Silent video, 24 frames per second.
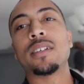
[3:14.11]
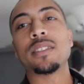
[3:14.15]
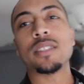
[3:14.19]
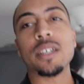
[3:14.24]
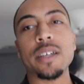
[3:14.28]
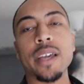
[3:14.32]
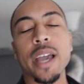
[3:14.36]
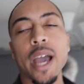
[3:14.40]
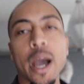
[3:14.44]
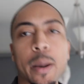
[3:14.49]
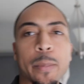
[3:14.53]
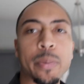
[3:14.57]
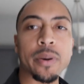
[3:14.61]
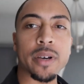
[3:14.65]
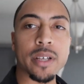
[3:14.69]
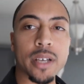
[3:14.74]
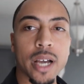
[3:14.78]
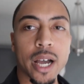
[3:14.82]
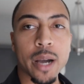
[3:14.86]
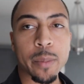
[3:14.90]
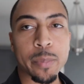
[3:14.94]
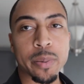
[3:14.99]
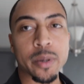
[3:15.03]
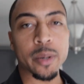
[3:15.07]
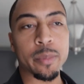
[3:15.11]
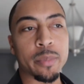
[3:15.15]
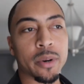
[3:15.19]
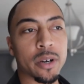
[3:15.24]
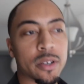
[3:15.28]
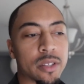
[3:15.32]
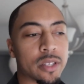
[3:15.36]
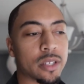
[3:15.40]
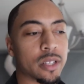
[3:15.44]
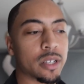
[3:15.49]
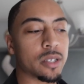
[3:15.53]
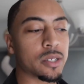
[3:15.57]
So yeah, I'll put I'll put
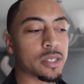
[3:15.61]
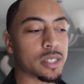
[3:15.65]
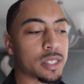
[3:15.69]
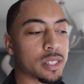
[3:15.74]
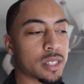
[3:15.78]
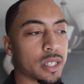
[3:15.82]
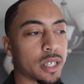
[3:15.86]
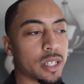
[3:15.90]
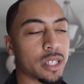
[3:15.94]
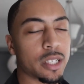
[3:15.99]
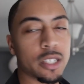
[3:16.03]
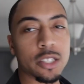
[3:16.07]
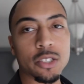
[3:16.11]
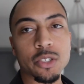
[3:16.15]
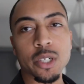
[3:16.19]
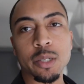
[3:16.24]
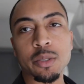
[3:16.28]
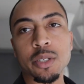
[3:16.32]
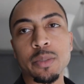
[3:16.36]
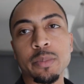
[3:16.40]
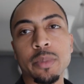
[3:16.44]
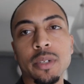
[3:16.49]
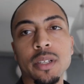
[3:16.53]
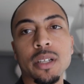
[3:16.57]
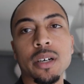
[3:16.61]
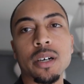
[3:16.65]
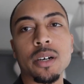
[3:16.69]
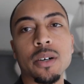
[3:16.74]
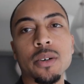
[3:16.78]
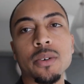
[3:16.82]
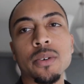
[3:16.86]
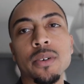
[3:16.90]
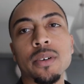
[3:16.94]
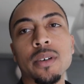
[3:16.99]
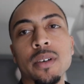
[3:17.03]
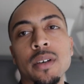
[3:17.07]
both of those in the description
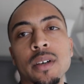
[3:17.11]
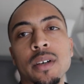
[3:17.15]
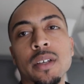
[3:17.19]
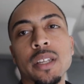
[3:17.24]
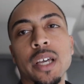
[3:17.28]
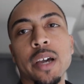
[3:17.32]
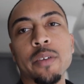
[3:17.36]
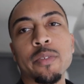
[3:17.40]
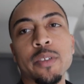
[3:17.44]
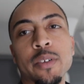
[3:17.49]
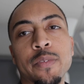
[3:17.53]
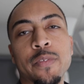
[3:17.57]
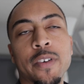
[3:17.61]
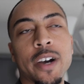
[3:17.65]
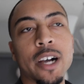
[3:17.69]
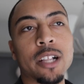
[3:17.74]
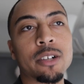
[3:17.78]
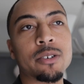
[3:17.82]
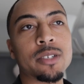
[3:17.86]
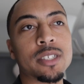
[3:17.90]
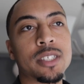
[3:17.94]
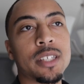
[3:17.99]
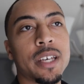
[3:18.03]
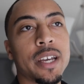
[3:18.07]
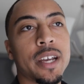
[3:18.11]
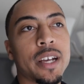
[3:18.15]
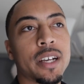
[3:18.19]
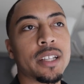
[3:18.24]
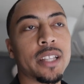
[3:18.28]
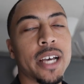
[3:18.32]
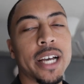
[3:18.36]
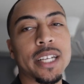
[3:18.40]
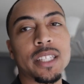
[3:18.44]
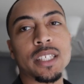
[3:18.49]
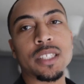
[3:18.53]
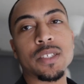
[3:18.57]
below. Definitely follow us there,
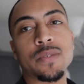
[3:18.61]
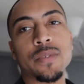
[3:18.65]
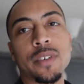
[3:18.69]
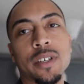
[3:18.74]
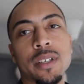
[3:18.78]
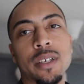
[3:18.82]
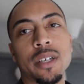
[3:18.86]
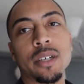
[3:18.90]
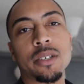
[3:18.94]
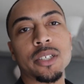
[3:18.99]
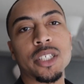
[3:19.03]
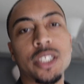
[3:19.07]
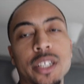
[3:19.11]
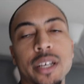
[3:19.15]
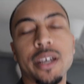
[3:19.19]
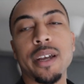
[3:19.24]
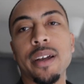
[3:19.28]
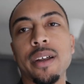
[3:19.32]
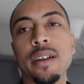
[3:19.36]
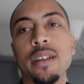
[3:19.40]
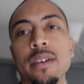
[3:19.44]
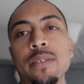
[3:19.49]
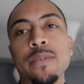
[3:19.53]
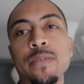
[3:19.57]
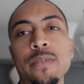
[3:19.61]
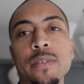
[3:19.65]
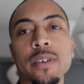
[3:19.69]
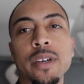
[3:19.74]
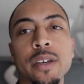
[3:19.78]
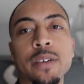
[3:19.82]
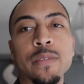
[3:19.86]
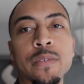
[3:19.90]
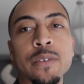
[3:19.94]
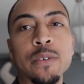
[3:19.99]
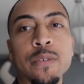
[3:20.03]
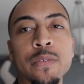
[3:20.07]
like this video, share it if,
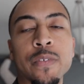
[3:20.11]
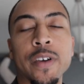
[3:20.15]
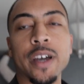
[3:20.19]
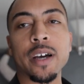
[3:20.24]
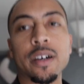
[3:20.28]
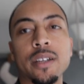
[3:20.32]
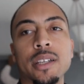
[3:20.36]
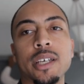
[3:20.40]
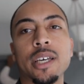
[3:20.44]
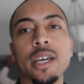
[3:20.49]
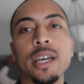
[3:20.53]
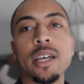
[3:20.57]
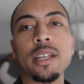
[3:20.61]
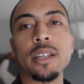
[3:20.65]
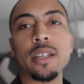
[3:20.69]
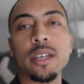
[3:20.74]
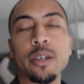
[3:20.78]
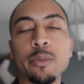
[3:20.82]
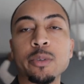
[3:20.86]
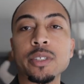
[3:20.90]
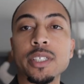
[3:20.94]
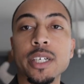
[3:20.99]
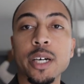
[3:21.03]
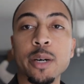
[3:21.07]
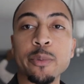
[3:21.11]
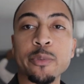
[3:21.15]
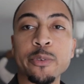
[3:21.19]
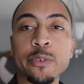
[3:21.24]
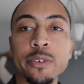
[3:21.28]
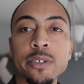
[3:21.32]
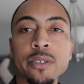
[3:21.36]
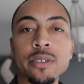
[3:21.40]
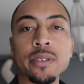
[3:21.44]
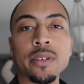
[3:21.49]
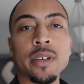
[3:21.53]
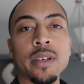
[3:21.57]
if you found that it was
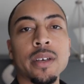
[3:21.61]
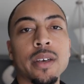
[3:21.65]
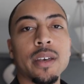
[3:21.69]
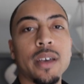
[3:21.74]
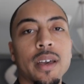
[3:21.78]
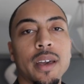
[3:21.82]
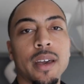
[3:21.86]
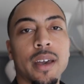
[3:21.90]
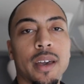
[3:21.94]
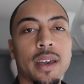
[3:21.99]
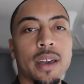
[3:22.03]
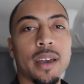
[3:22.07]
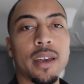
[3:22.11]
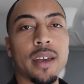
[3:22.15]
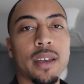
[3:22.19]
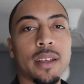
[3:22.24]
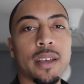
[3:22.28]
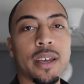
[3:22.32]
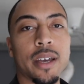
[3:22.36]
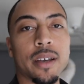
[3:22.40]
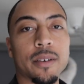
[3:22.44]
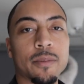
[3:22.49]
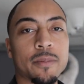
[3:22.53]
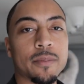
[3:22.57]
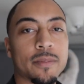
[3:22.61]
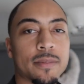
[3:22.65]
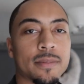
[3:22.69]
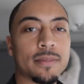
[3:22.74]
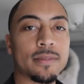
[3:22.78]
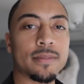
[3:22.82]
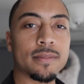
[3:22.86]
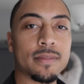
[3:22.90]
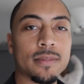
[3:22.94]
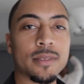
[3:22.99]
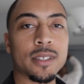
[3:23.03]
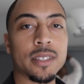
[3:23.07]
helpful. And yeah,
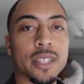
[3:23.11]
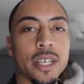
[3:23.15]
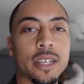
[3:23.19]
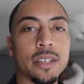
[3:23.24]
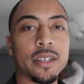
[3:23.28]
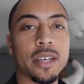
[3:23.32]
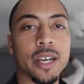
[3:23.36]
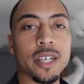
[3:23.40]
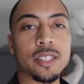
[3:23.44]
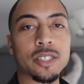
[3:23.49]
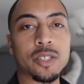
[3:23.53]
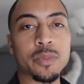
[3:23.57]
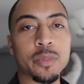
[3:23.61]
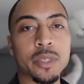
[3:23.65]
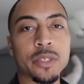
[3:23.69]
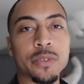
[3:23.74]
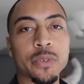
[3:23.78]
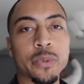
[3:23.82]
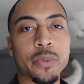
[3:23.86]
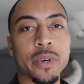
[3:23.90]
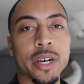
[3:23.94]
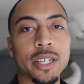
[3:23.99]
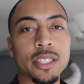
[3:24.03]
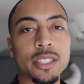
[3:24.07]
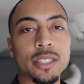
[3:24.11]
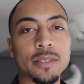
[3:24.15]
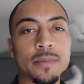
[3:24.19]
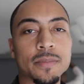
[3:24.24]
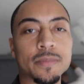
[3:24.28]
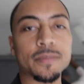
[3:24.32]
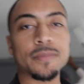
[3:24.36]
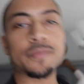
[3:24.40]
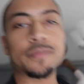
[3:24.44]
thank you guys so much for watching.